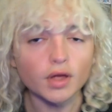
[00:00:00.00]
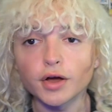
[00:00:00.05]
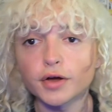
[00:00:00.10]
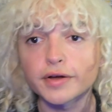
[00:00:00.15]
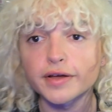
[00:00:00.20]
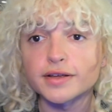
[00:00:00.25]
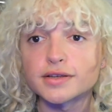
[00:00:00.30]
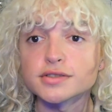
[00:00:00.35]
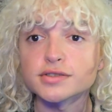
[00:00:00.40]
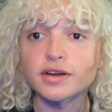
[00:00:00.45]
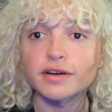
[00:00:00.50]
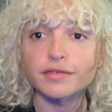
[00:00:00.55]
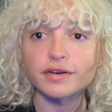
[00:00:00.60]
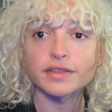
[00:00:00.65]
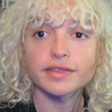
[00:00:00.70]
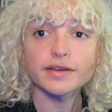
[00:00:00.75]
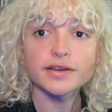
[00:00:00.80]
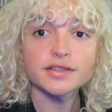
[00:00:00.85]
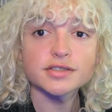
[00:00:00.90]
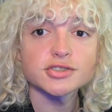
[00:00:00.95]
Okay, so
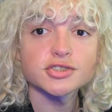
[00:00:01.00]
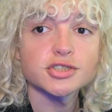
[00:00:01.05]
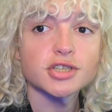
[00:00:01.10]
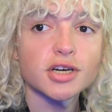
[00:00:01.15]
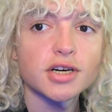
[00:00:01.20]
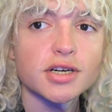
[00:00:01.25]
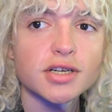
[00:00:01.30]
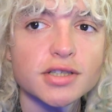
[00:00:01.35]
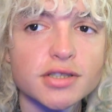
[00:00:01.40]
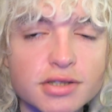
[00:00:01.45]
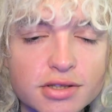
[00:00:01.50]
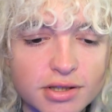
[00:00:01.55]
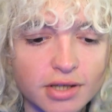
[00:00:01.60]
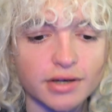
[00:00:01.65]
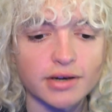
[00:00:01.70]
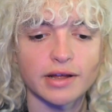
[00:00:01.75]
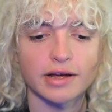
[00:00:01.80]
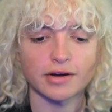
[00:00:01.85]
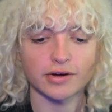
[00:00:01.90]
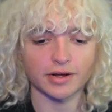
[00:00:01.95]
everything is charged,
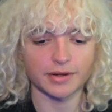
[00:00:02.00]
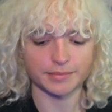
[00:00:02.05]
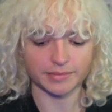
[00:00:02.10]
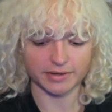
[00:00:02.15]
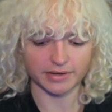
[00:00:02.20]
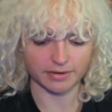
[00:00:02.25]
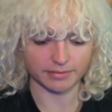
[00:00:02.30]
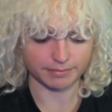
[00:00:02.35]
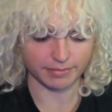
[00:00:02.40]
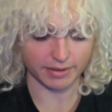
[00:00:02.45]
and now I'm getting